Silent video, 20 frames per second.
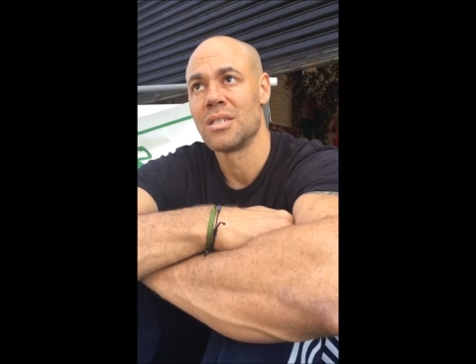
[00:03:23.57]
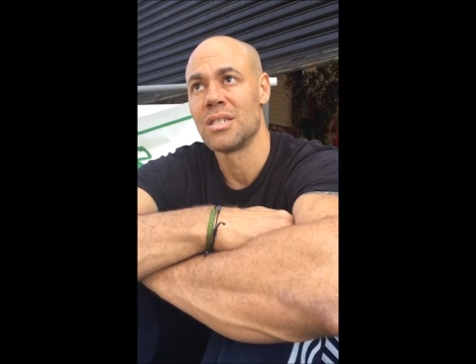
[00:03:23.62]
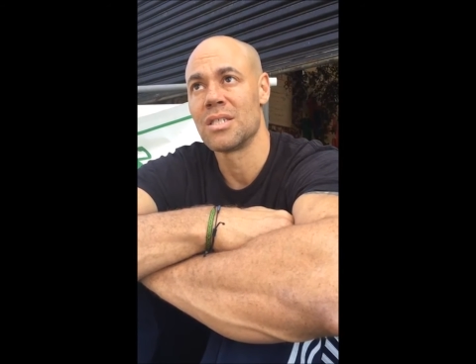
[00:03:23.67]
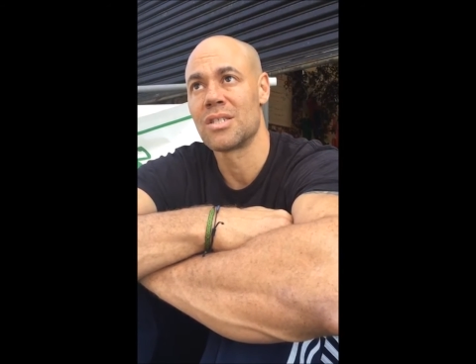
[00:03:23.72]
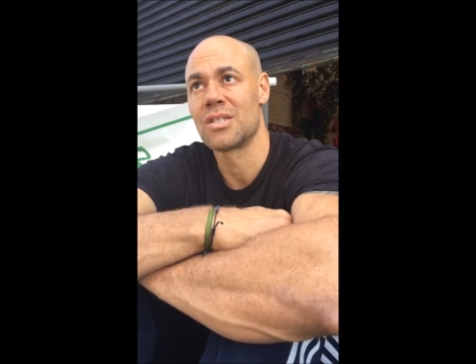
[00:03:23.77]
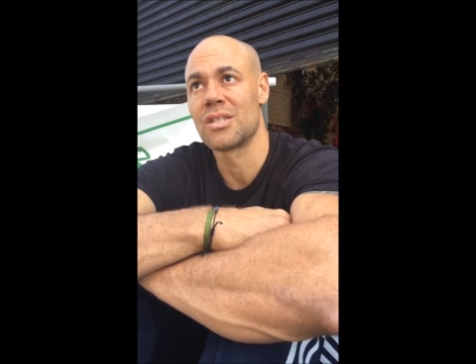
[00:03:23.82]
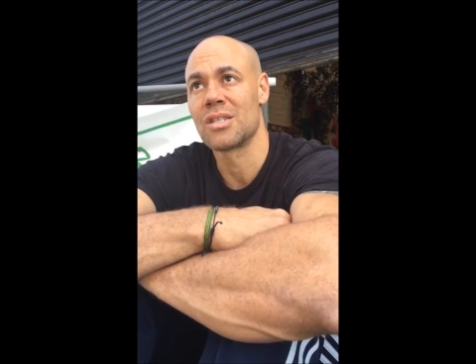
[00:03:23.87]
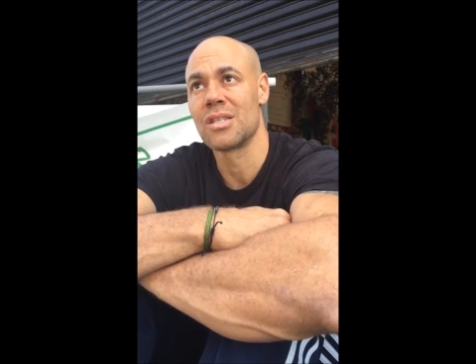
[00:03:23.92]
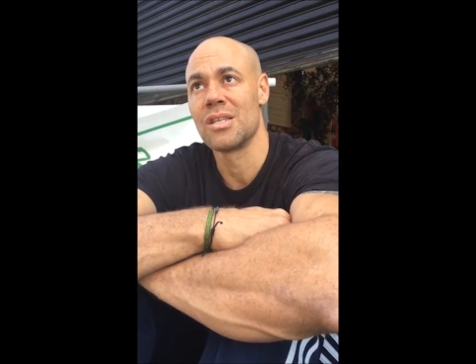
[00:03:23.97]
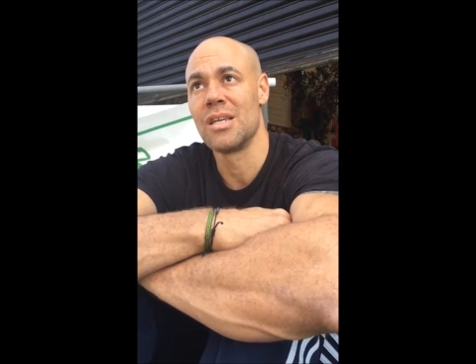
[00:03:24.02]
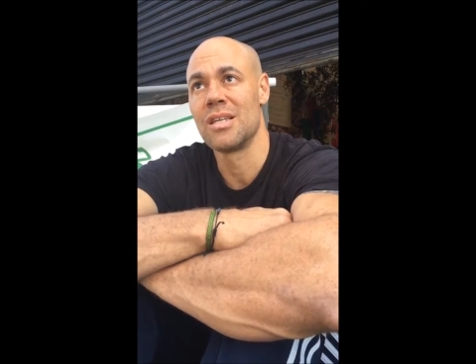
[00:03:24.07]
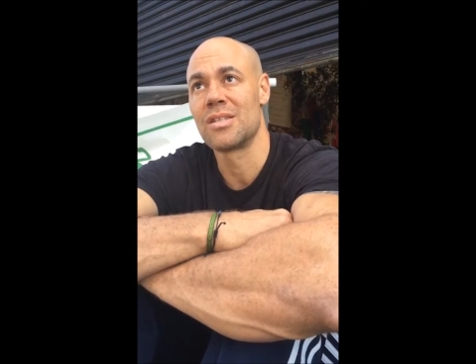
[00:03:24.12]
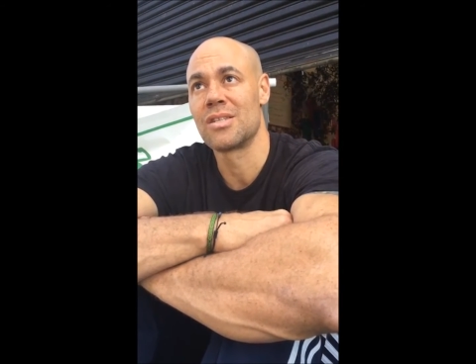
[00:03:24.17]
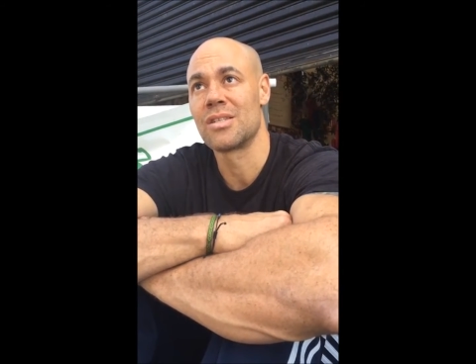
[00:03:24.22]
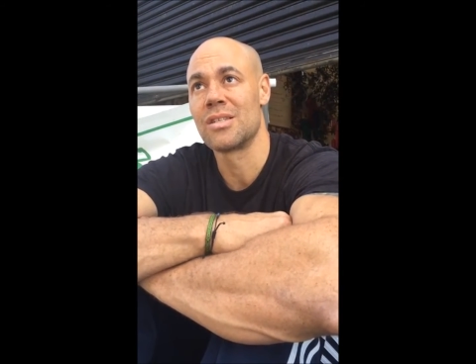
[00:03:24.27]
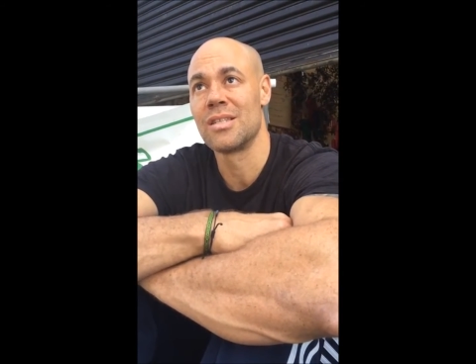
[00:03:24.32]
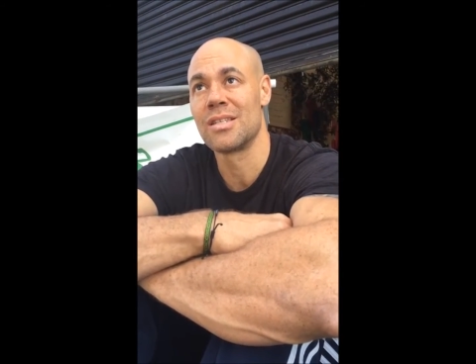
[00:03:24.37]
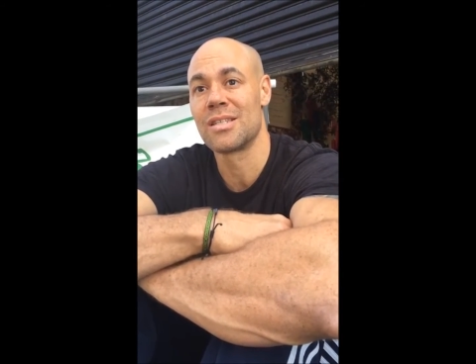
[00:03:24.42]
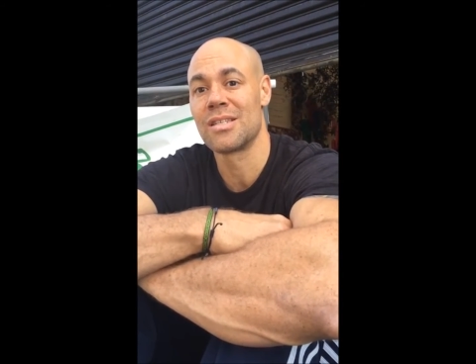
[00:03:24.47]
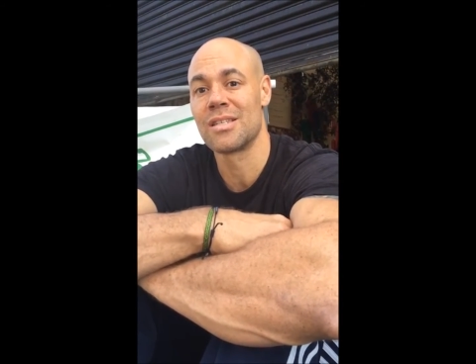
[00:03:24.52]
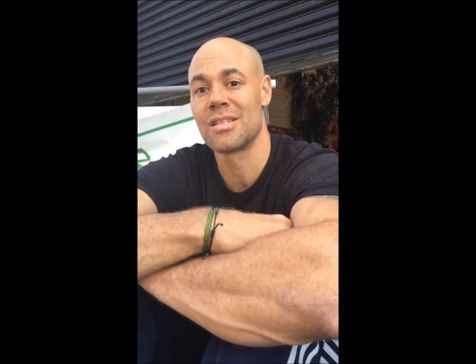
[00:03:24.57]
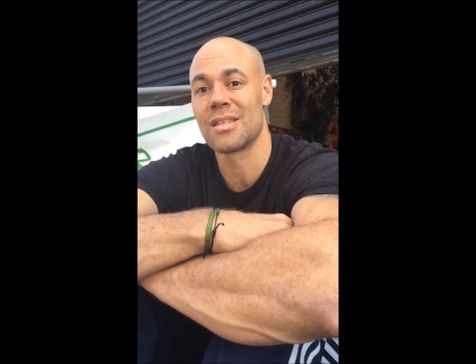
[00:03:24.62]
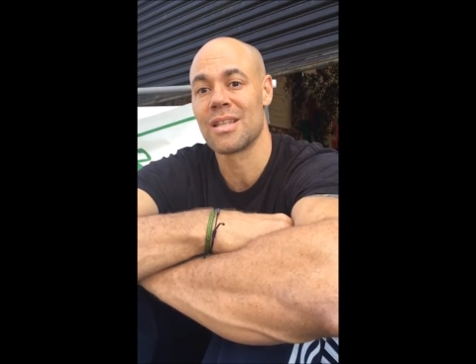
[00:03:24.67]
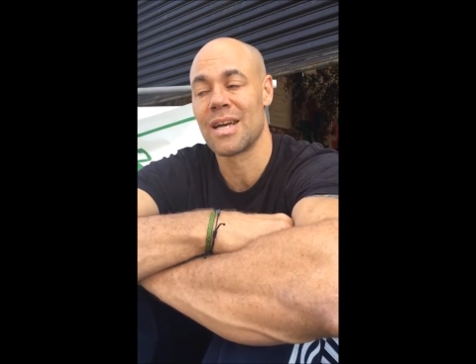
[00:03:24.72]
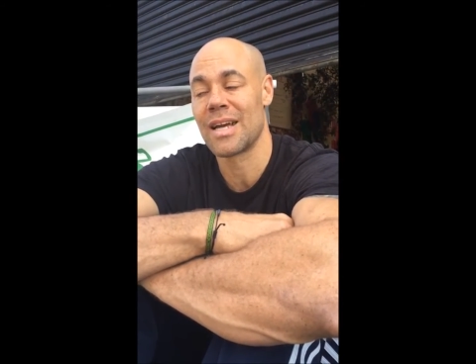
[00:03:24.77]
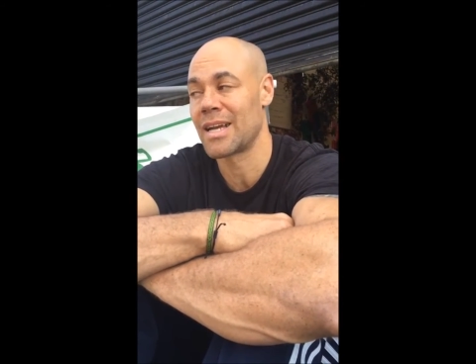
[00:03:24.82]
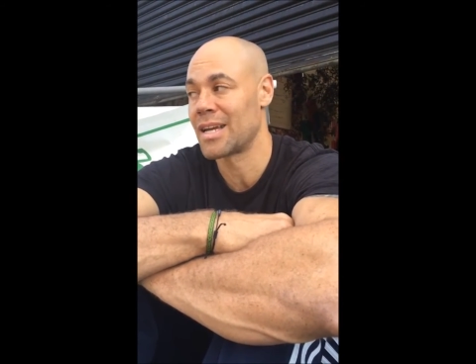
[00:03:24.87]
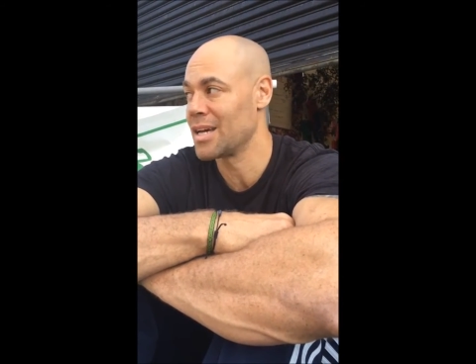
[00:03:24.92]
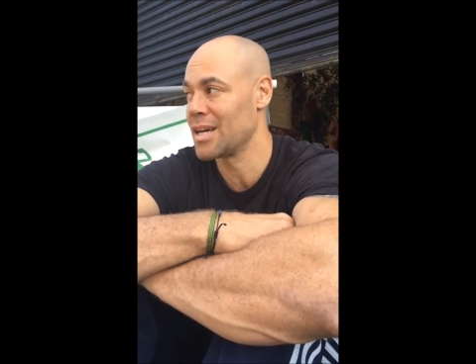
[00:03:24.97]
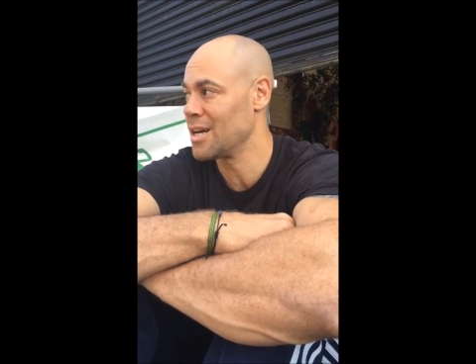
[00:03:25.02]
This is
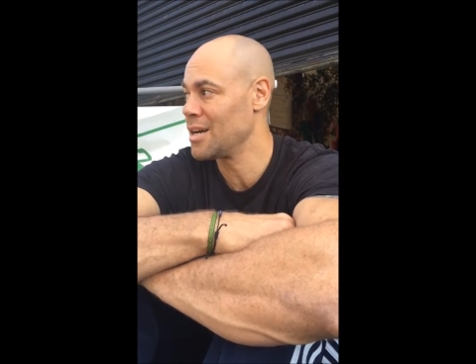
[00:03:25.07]
like,